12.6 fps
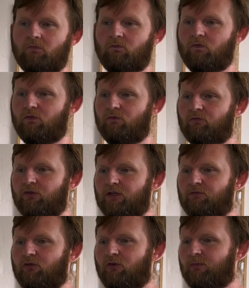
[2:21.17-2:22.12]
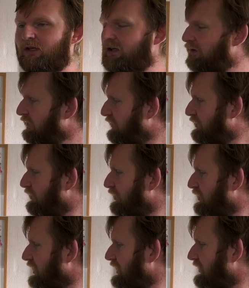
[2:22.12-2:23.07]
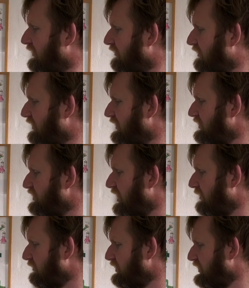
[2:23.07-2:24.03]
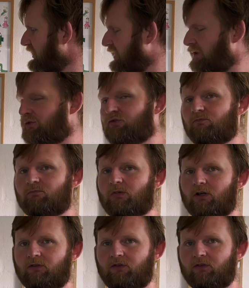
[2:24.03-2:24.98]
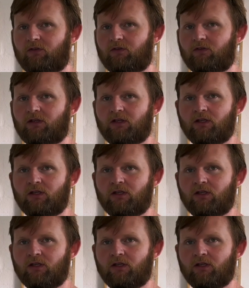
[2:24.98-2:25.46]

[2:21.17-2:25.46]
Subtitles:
3 or 4 minutes to turn each of these shapes into monsters.